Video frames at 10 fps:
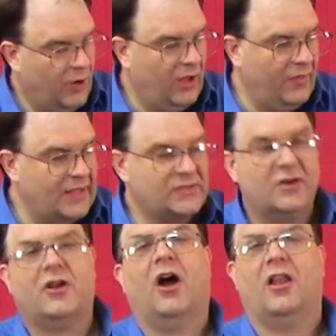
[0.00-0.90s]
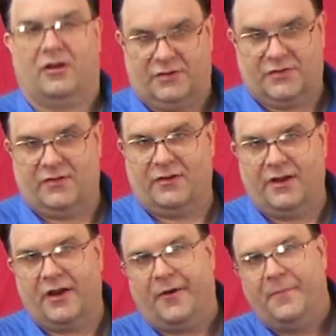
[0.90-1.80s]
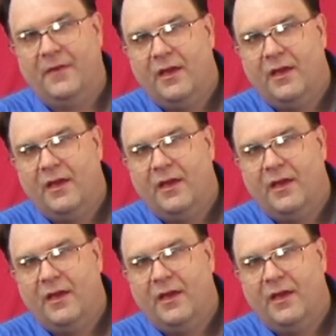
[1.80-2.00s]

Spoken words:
Well, that's their color. So there you go.